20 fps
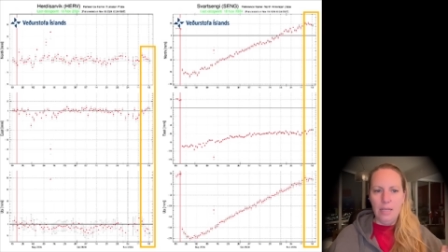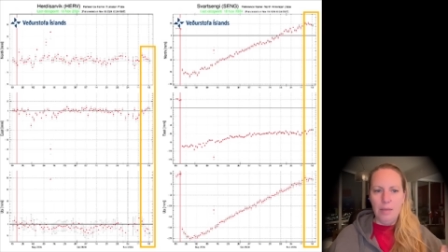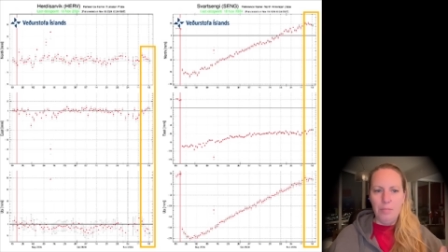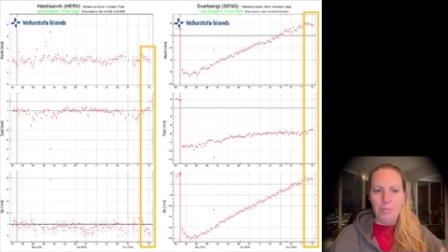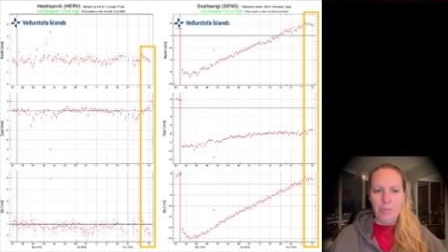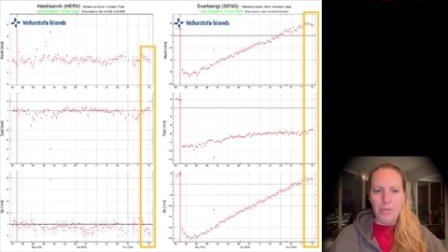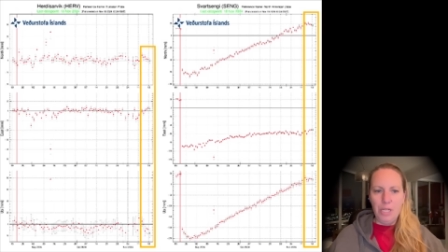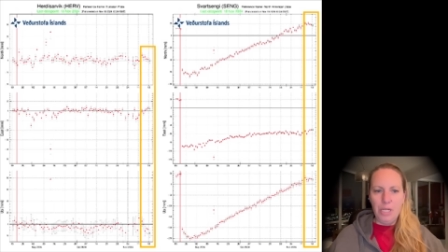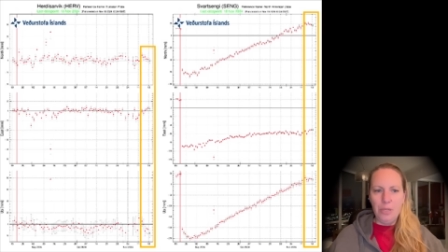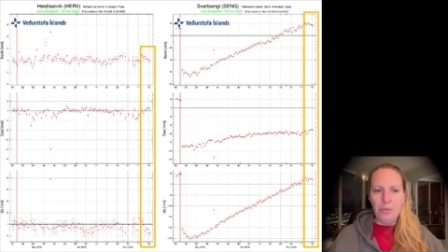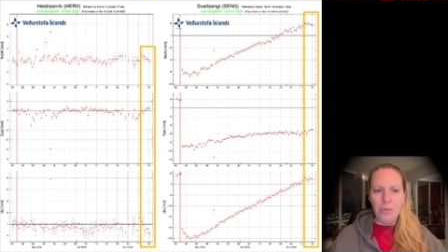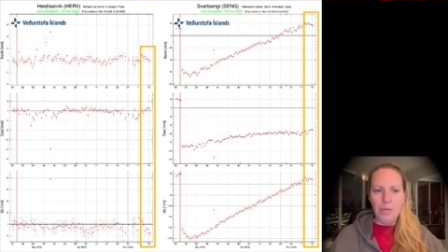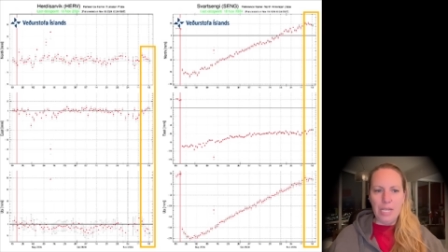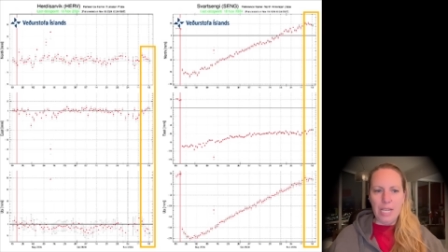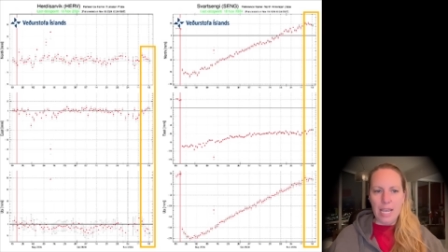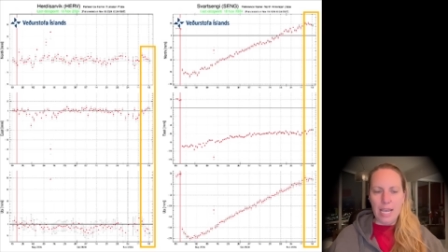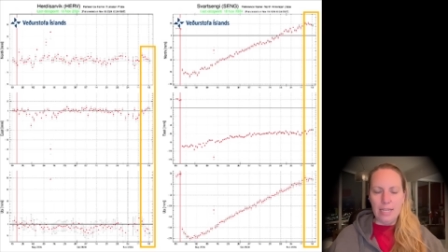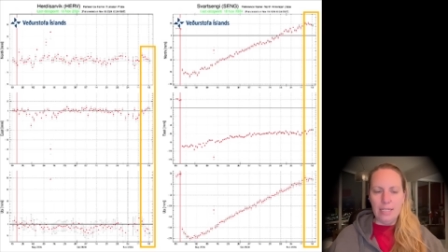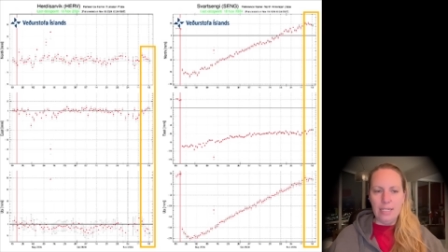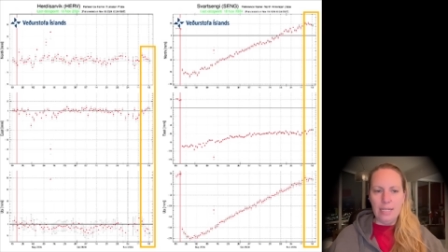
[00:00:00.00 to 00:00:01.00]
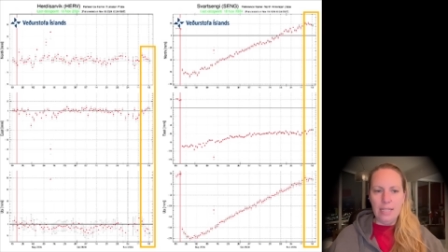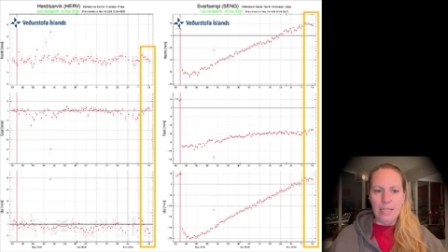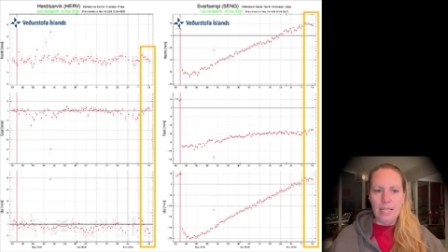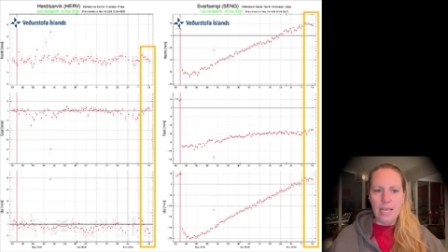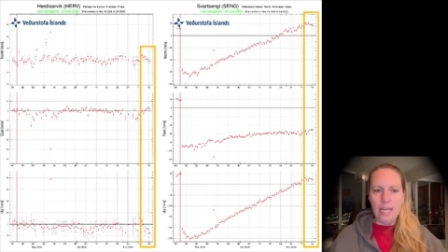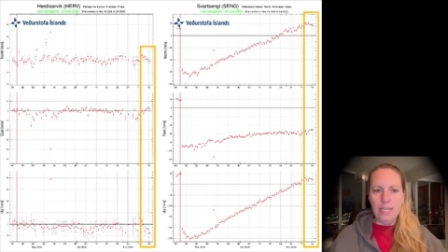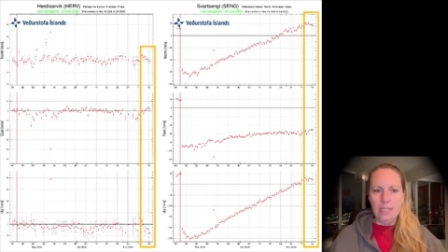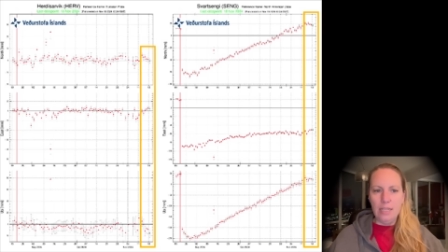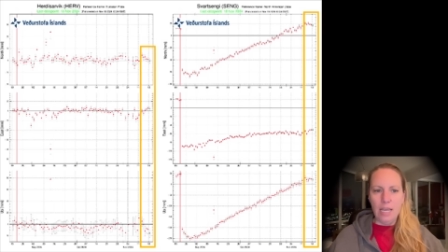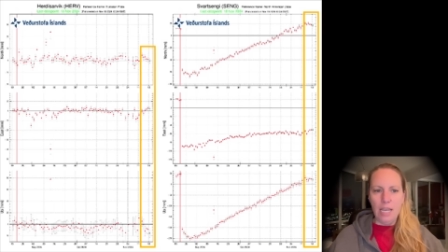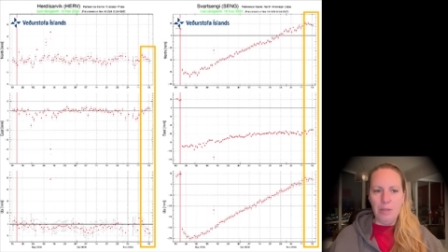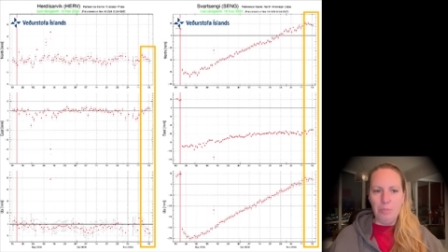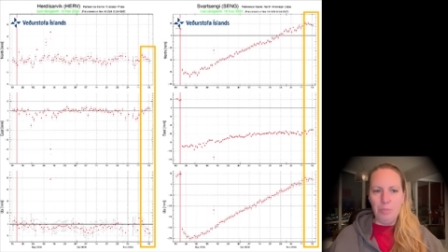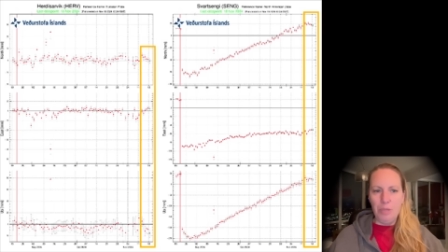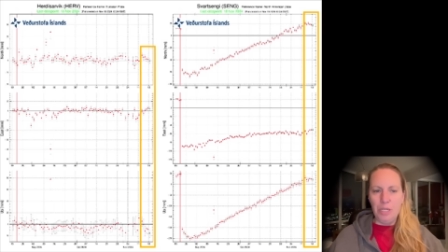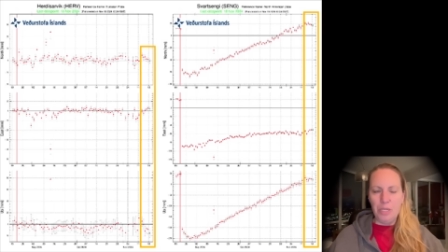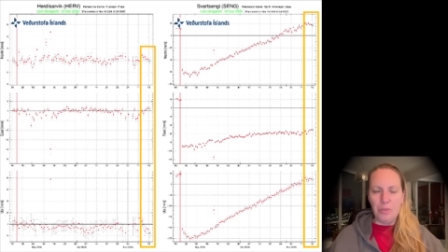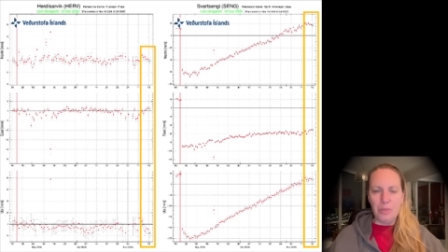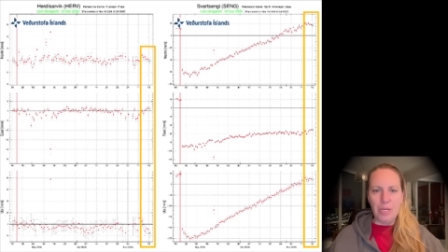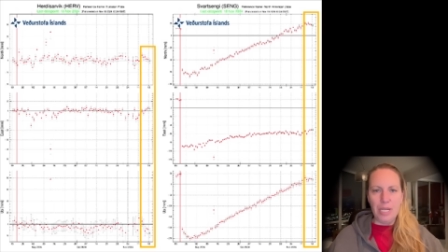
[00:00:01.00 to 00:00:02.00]
period, in that time
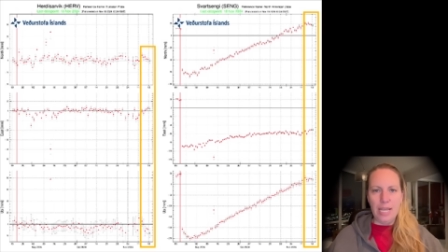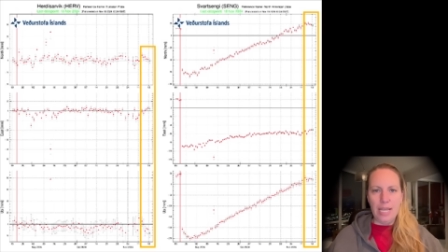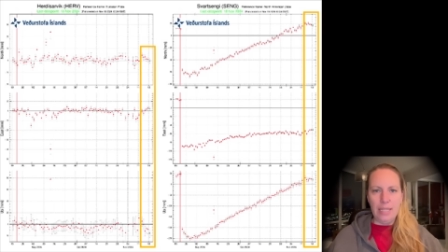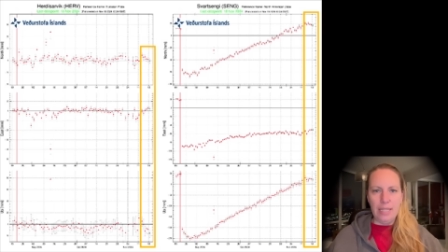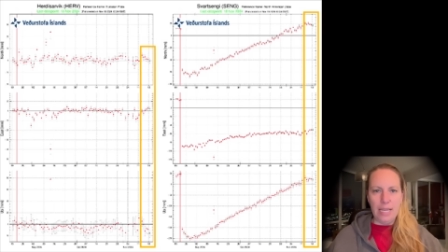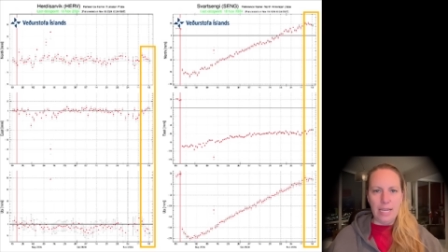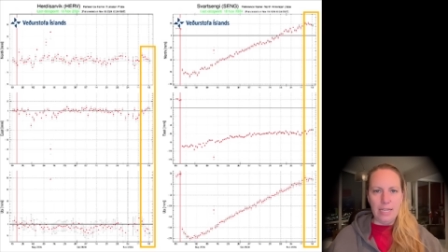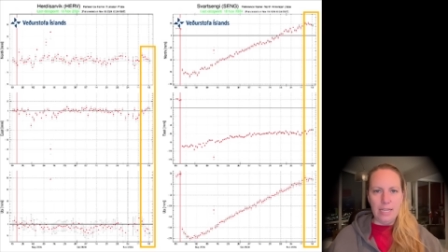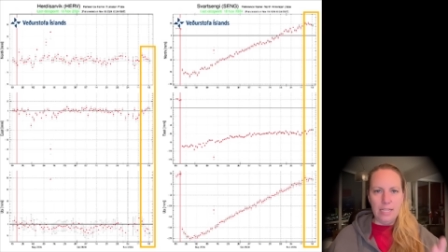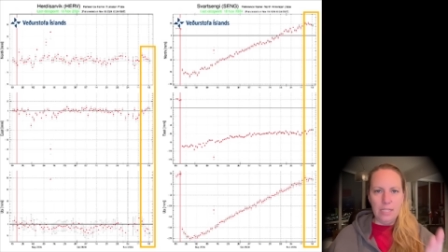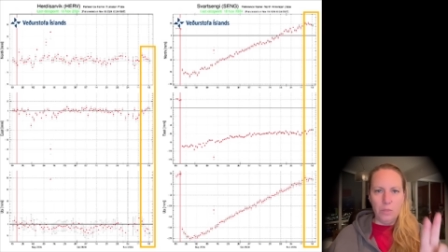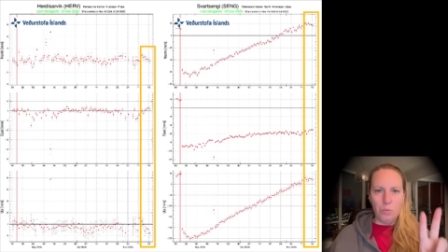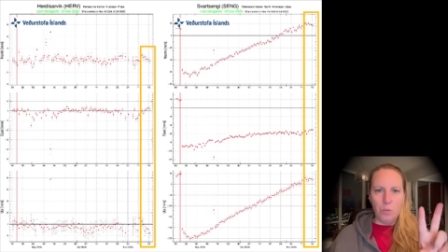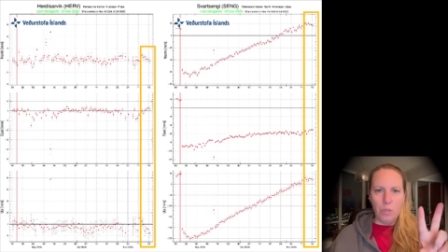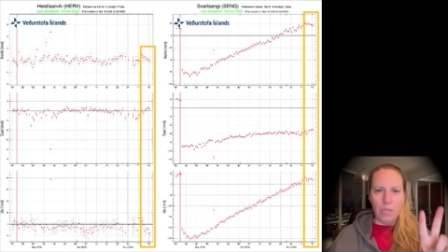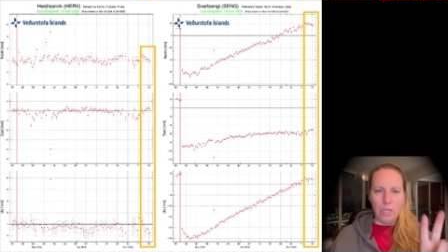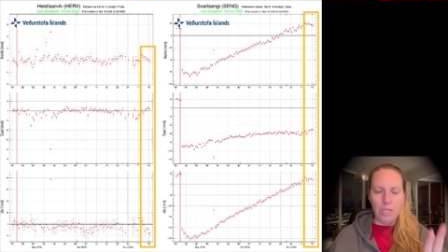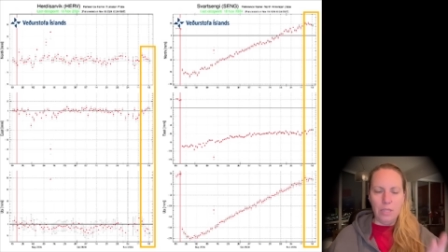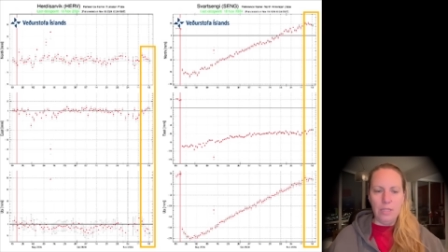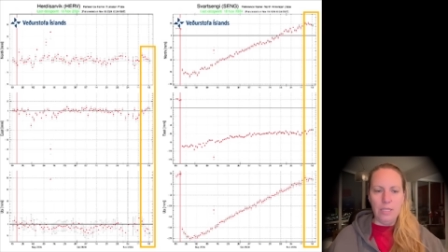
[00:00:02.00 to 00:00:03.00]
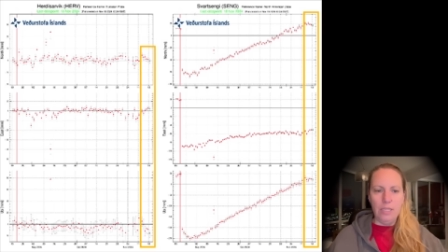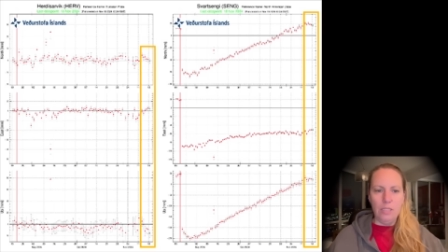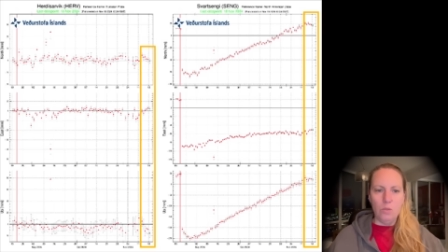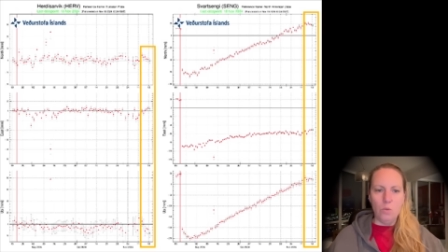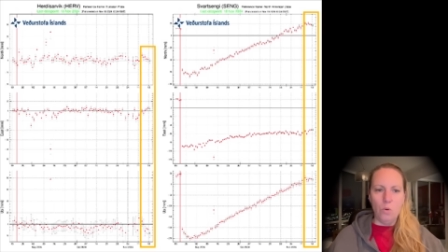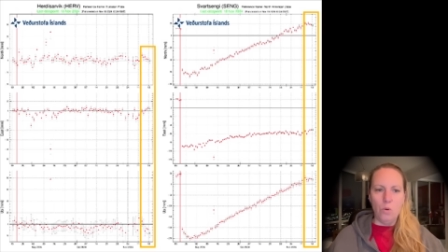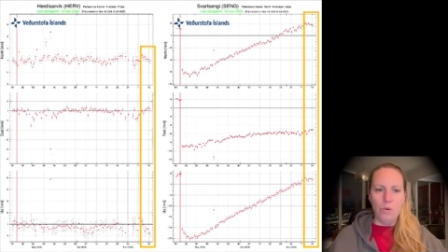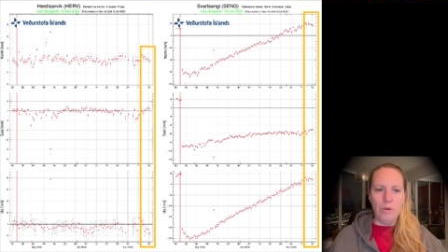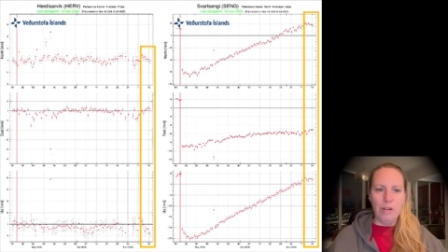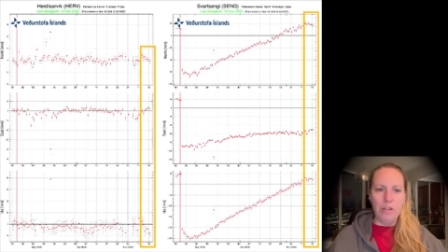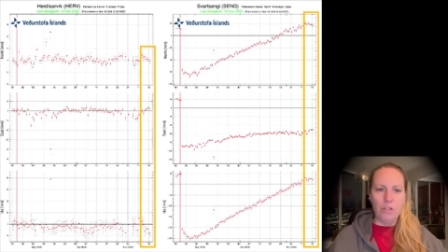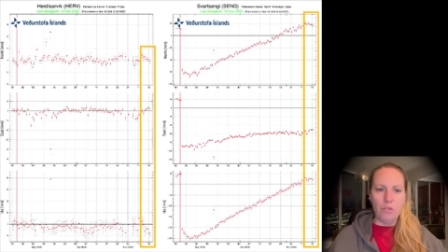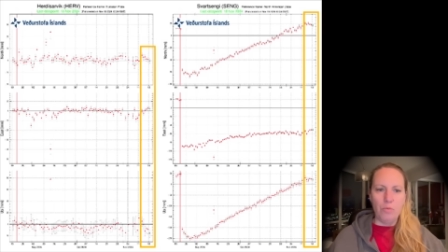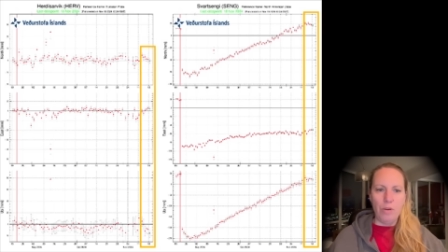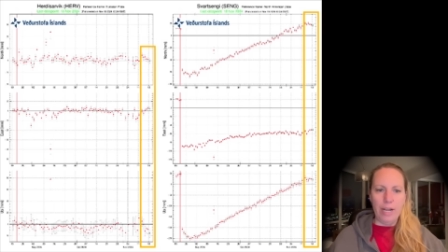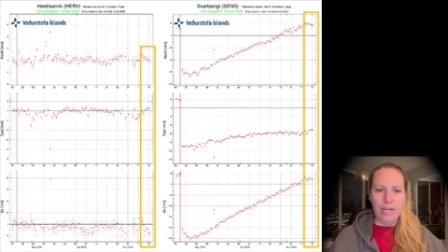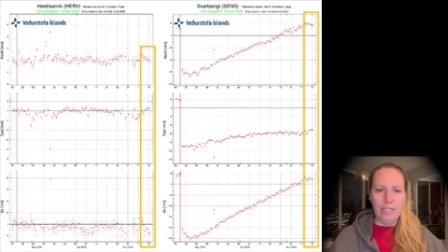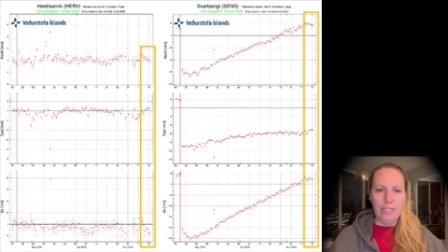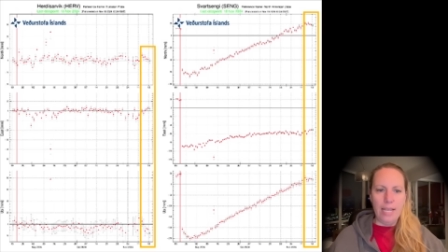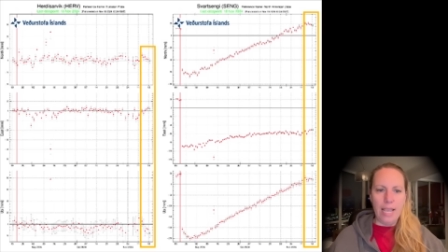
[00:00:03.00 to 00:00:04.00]
period that is within these orange
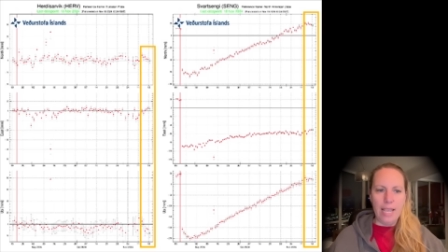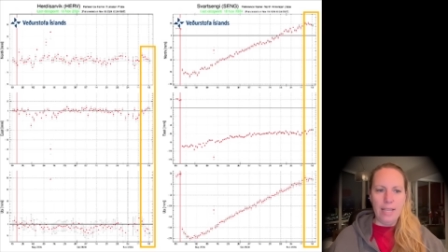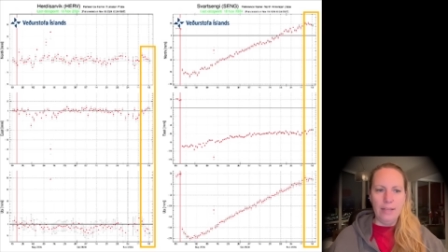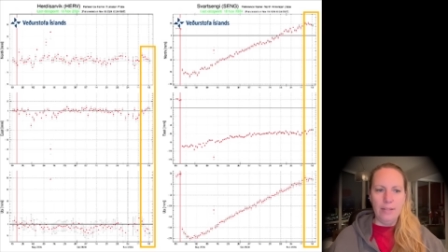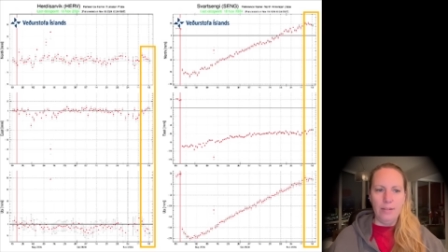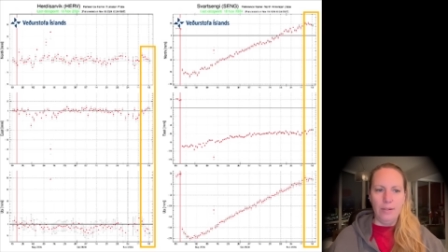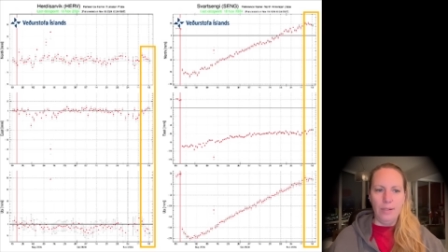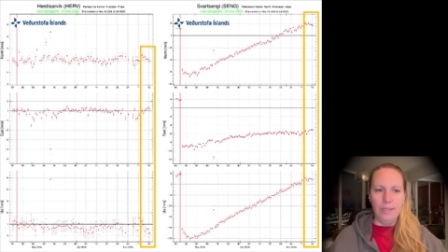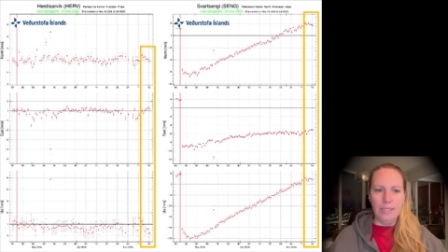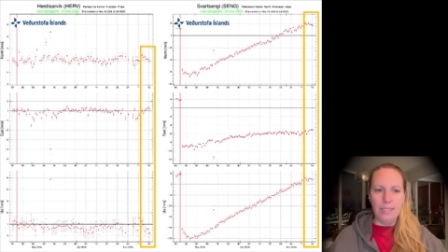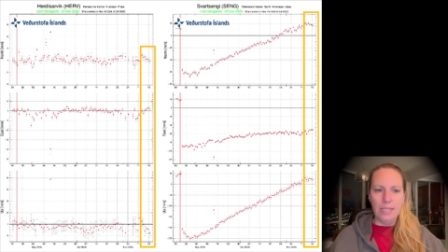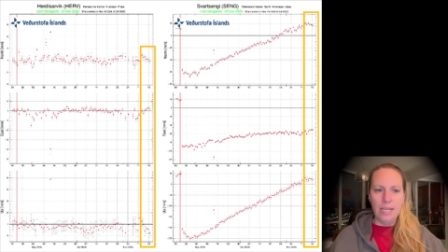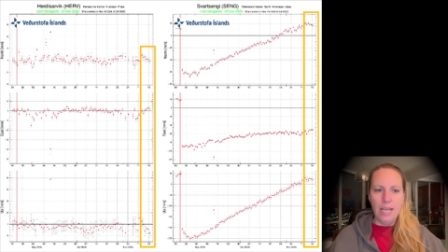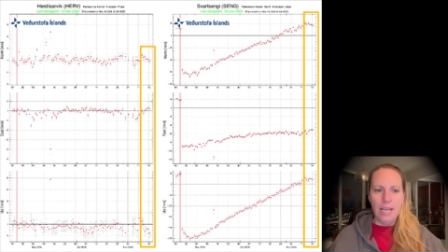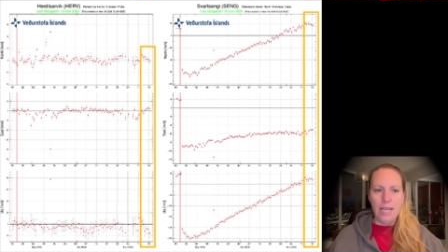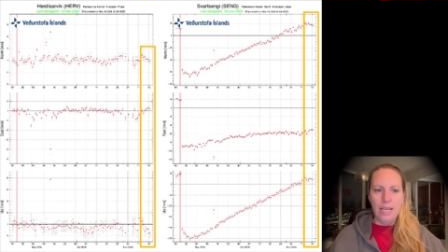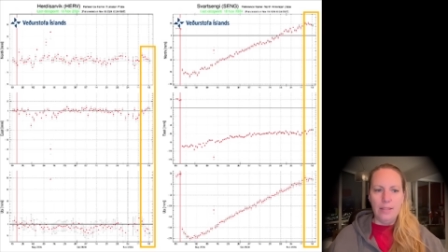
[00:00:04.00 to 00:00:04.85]
rectangles,